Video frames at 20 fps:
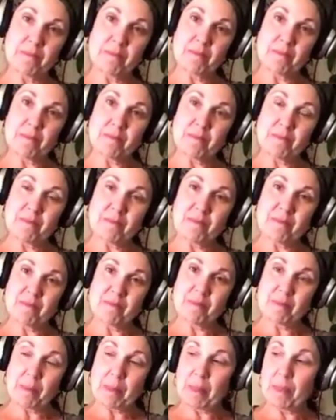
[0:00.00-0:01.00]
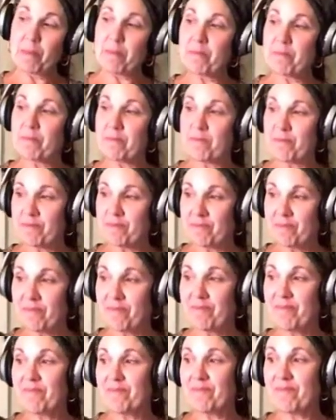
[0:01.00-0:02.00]

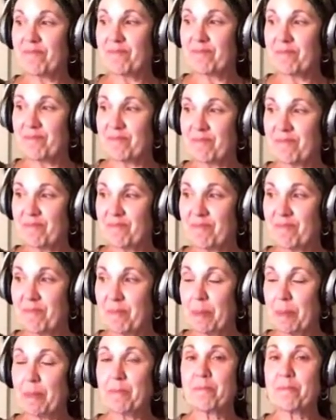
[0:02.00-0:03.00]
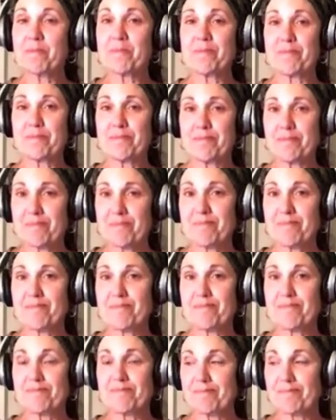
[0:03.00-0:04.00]

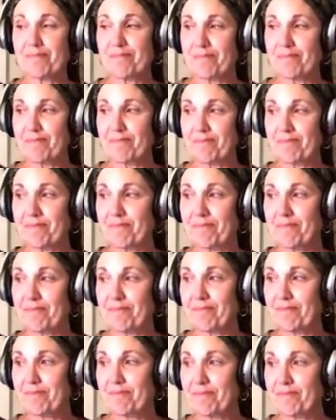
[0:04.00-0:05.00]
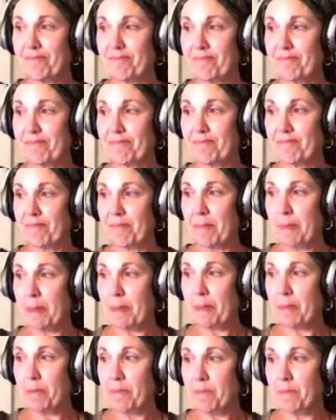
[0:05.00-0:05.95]
(not speaking)